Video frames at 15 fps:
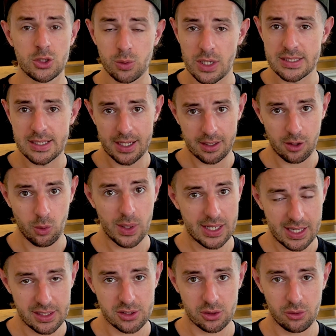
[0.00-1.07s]
Just want to take a
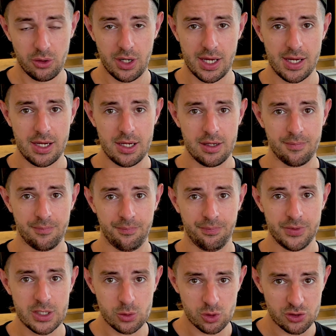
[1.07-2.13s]
quick interlude here.
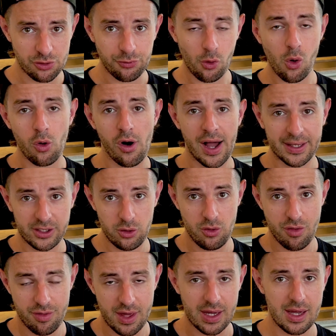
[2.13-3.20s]
This was
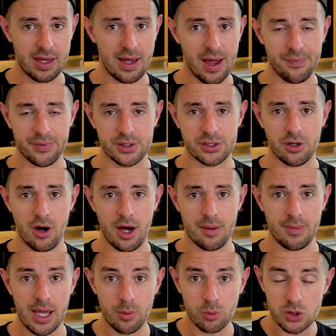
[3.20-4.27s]
4IQ thinking at the
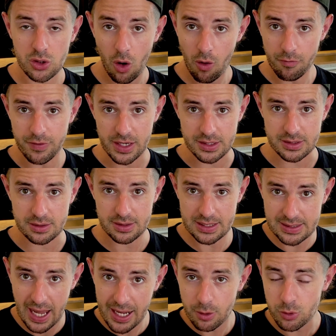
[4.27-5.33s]
time. It was obvious. The
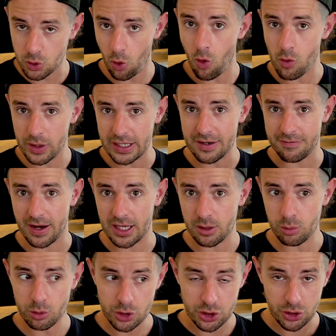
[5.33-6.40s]
data was already
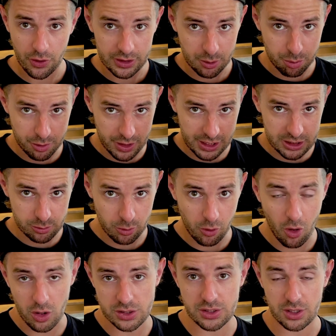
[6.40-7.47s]
available showing the
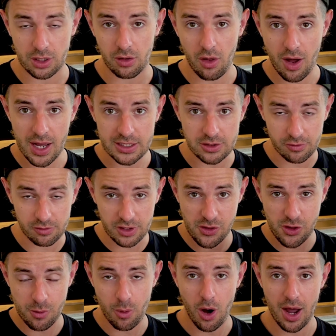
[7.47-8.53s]
predictable cost declines of
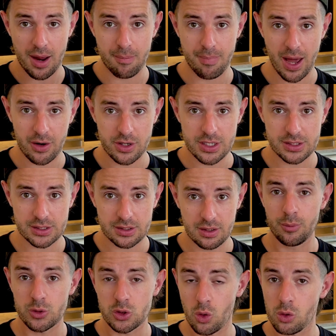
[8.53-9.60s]
lithium-ion batteries.
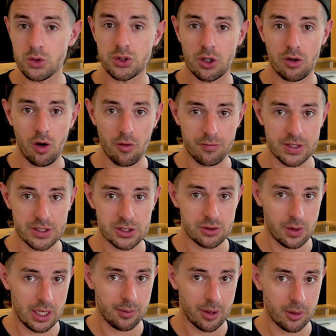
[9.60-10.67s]
It was also obvious
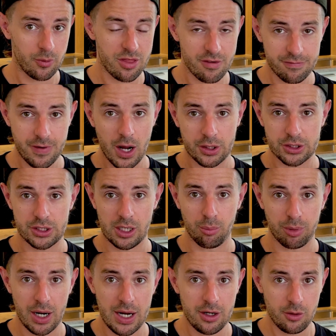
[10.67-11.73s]
to anyone with a
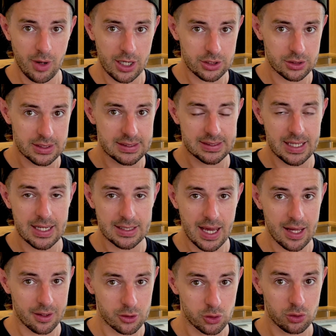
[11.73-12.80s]
functioning brain who actually sat
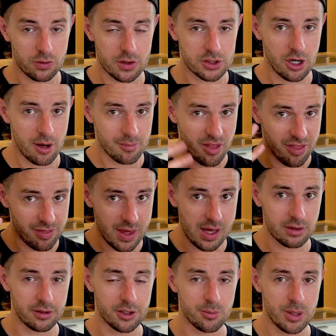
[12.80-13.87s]
down and took the time to
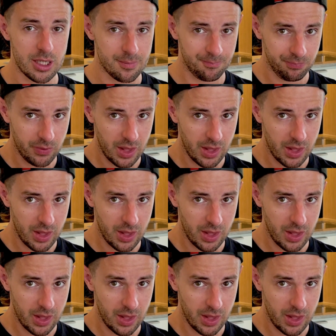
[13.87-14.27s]
think a little bit,